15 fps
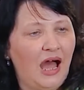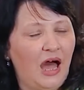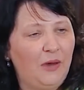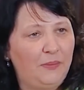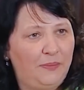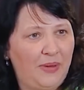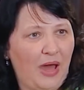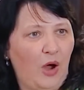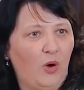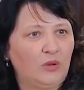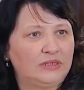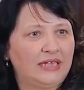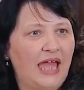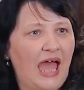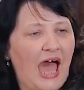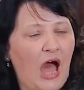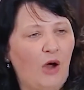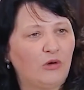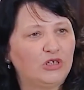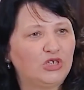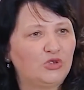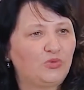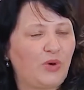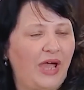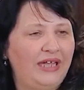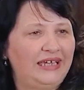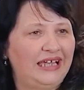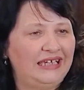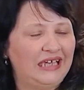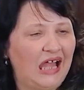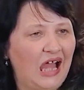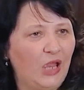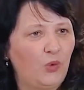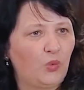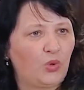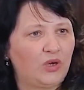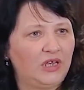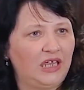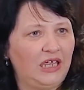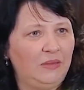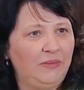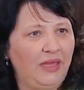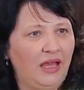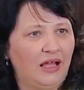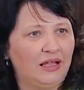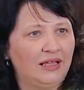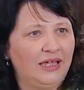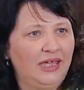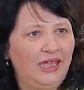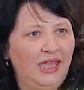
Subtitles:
about how to write a 9-word email.